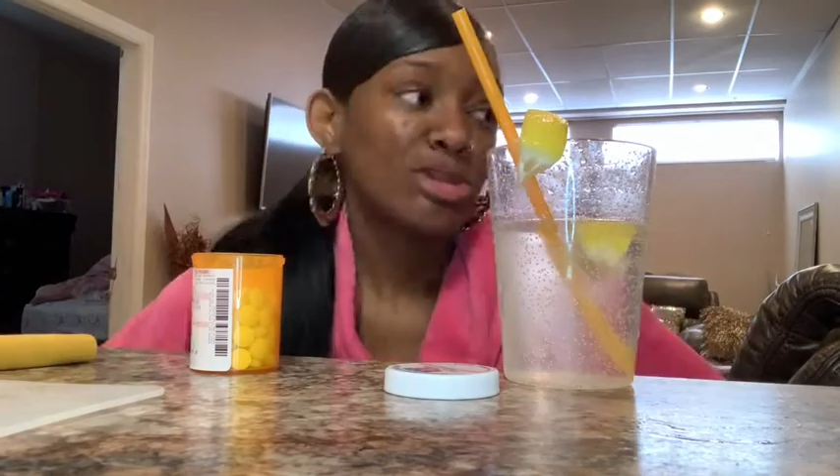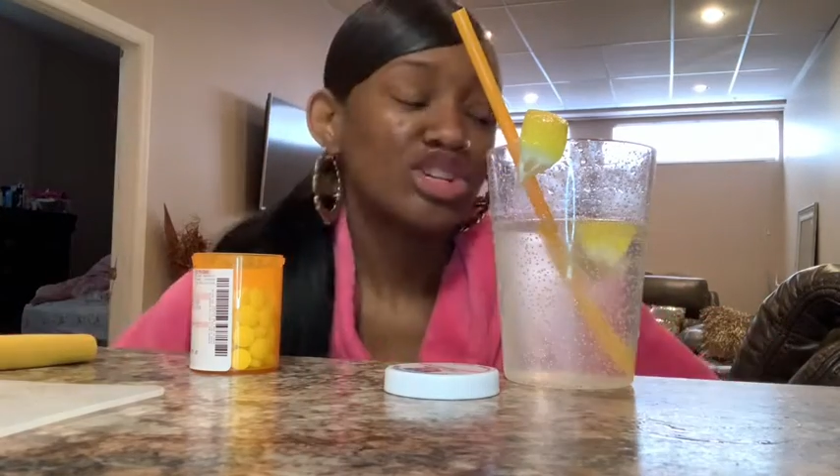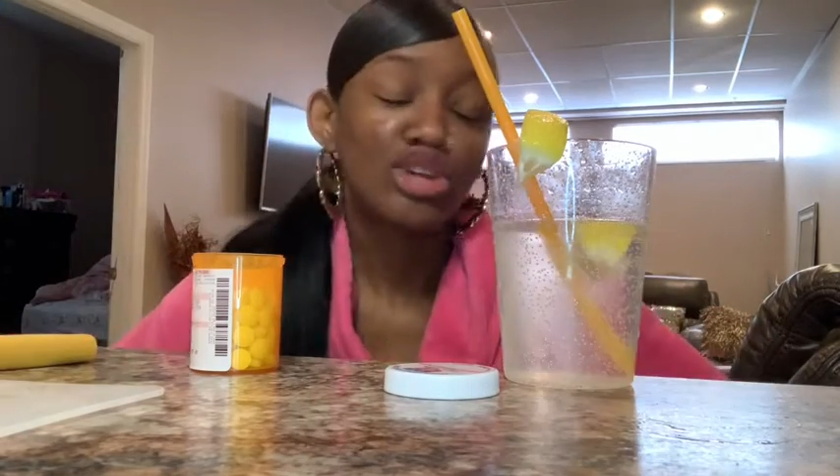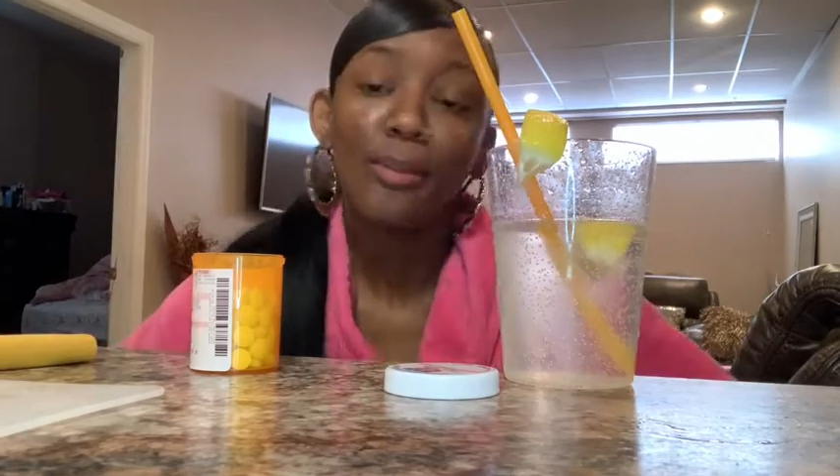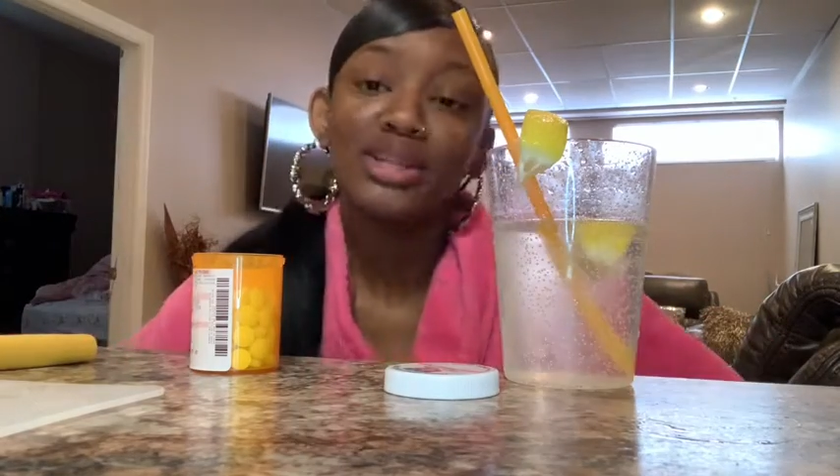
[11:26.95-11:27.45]

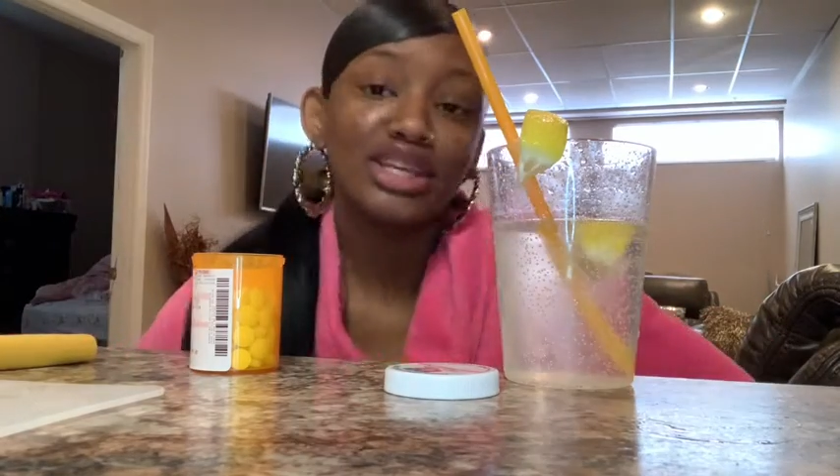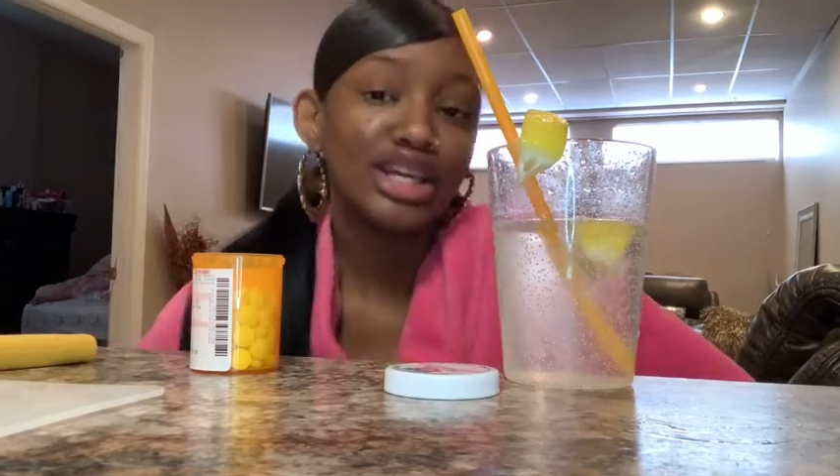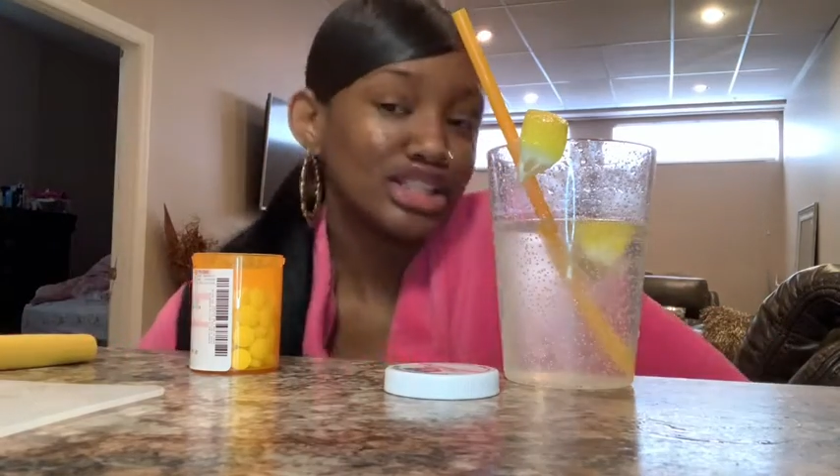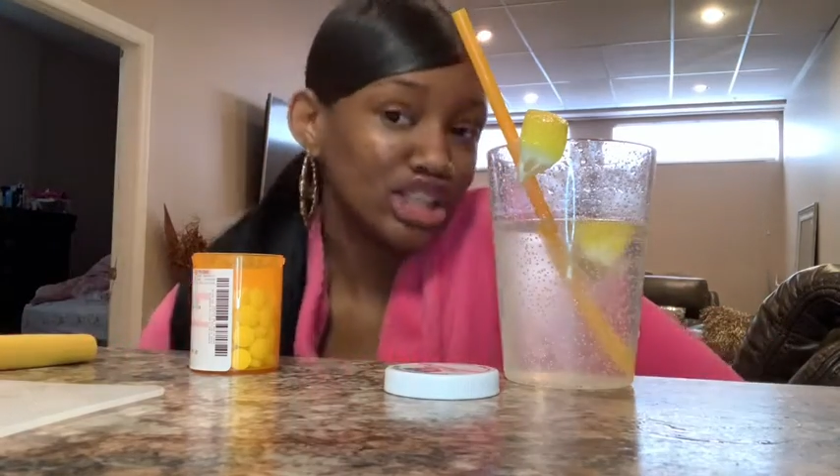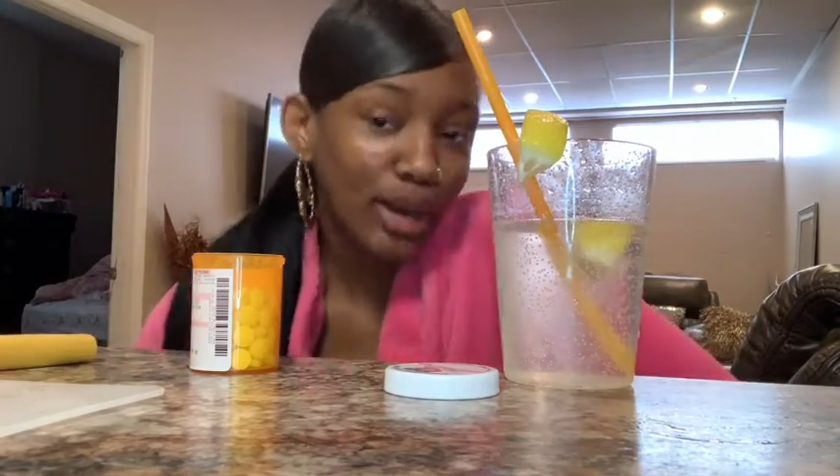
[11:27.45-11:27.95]
So I'm about to
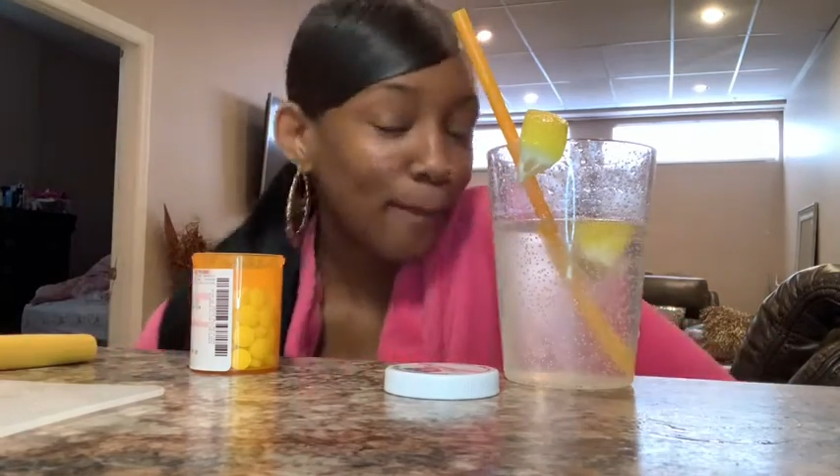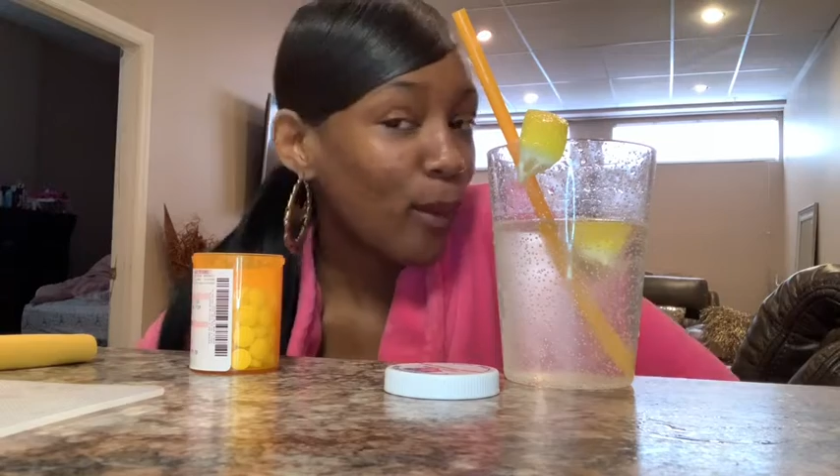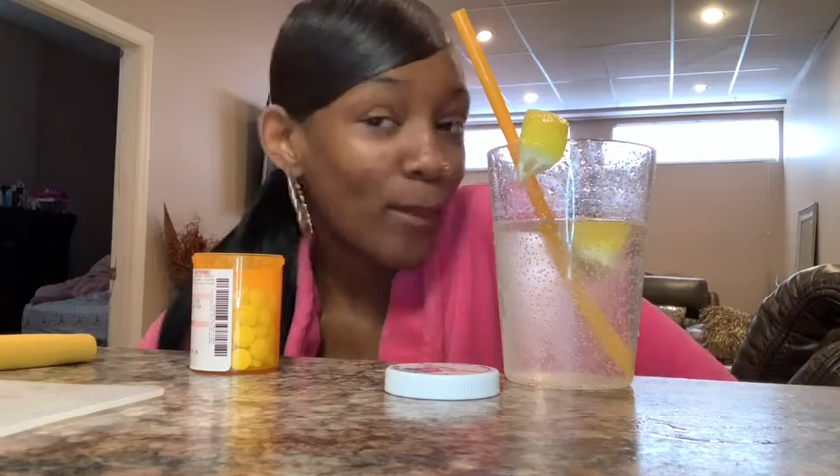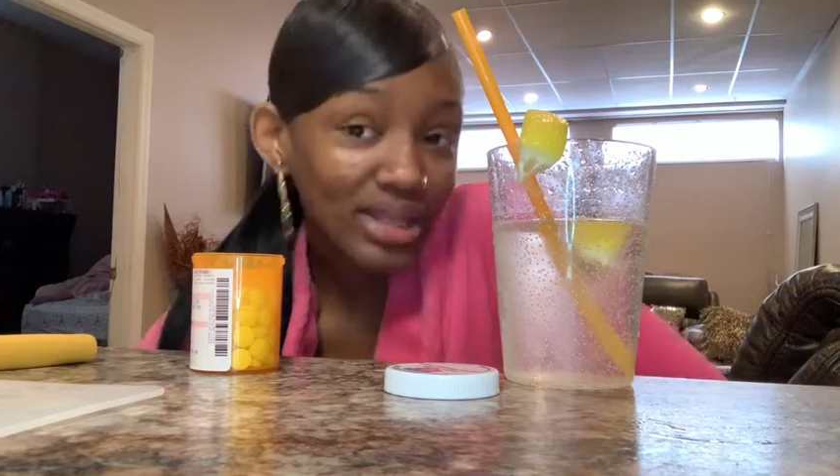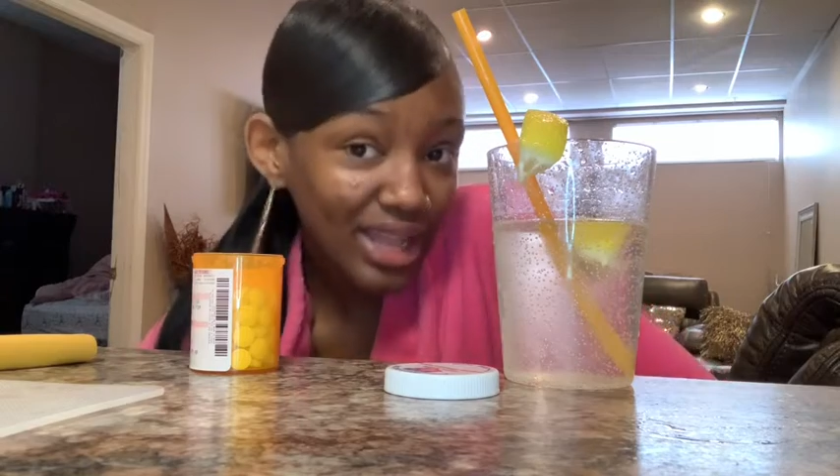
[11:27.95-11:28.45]
catch up
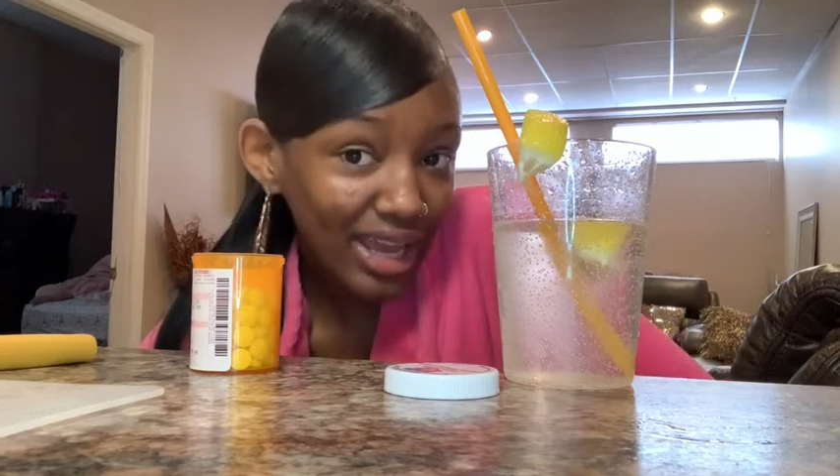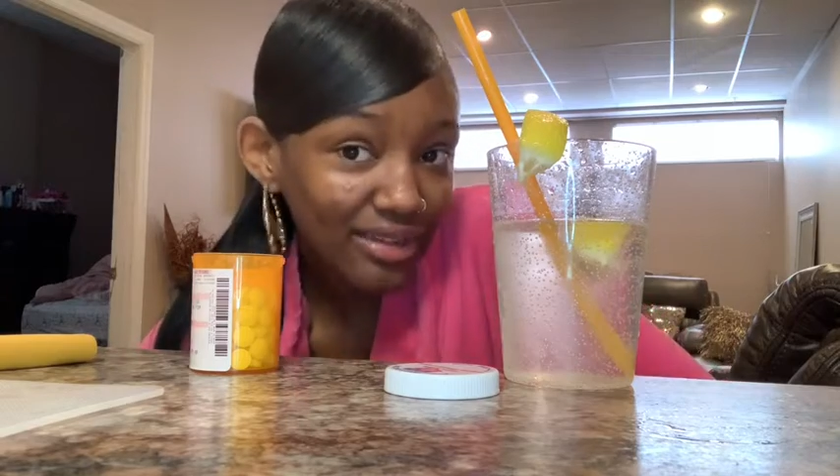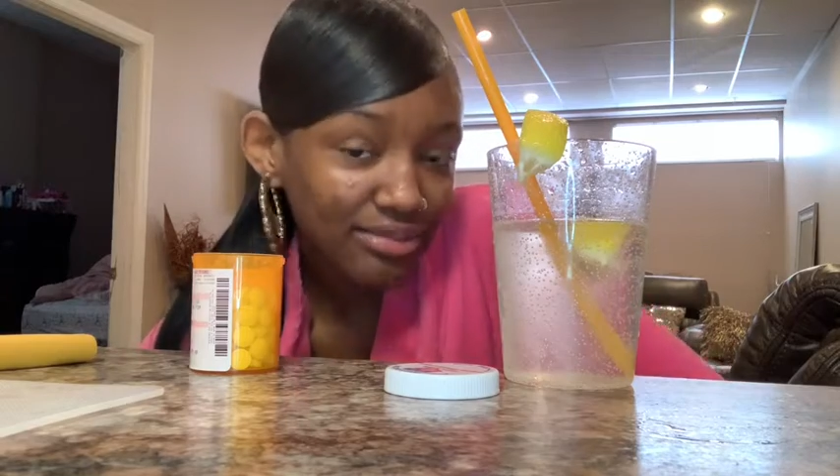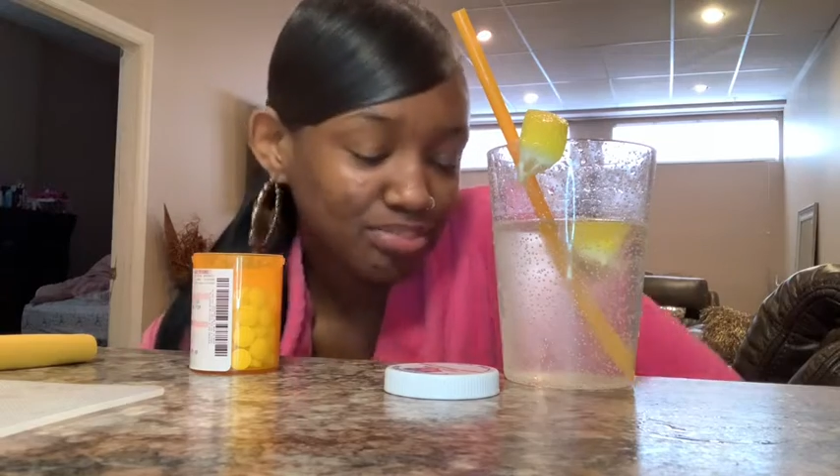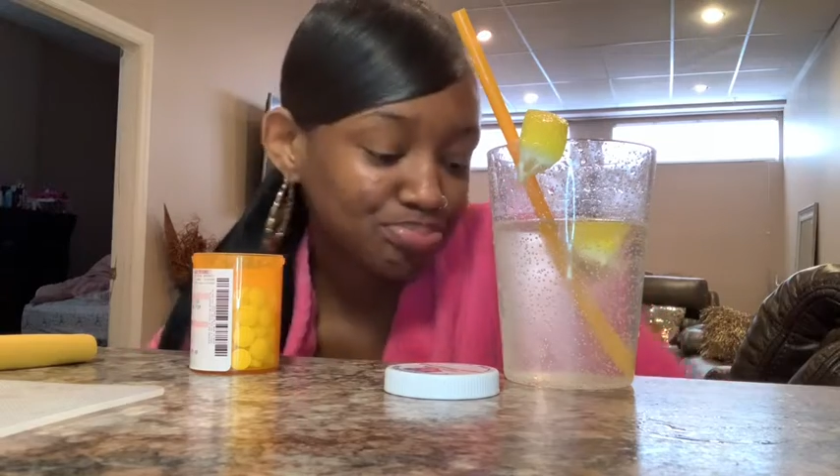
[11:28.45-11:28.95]
on my life.